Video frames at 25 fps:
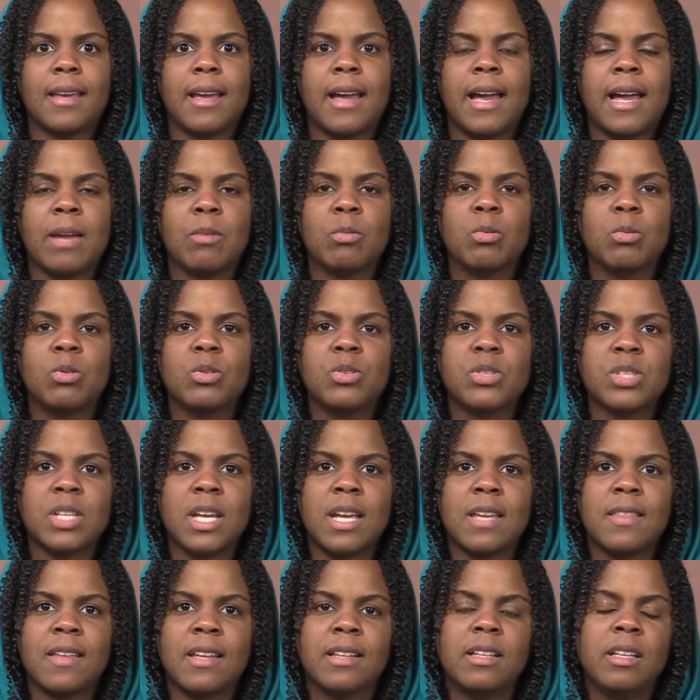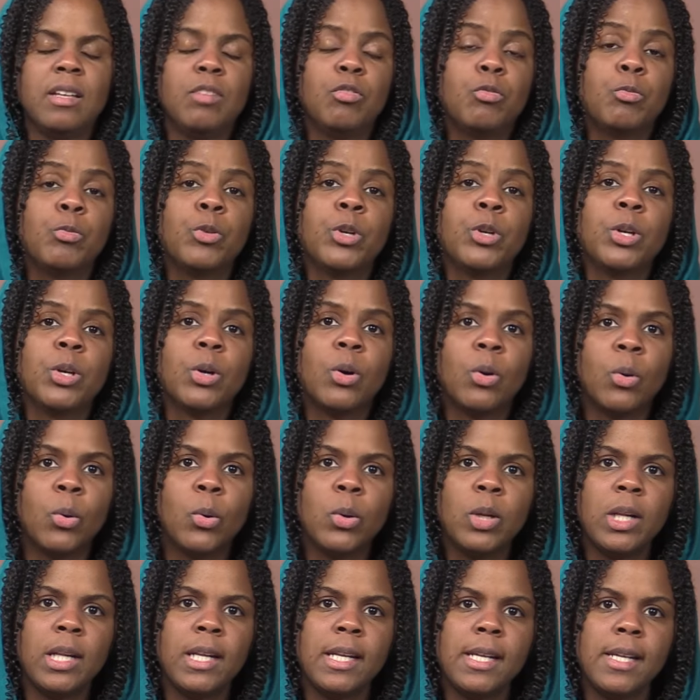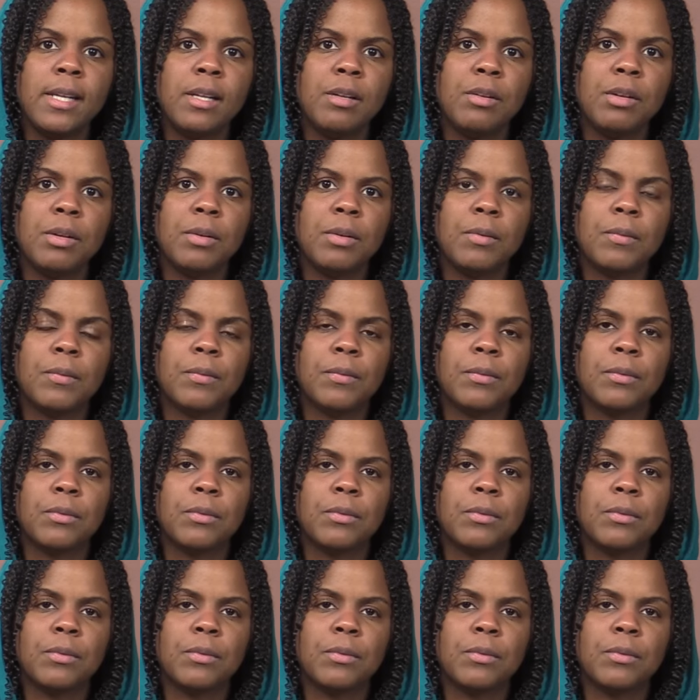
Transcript: I will say that if we only